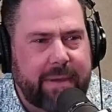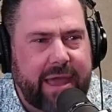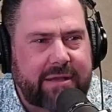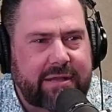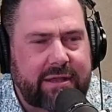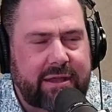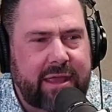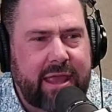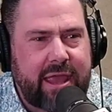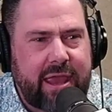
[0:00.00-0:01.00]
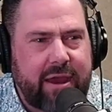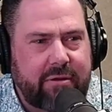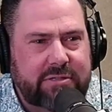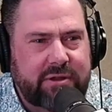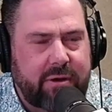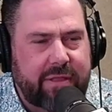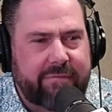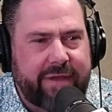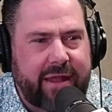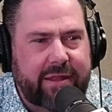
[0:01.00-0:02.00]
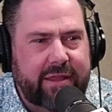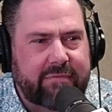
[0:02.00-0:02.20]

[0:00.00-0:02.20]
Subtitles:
back to Arizona, the Valley of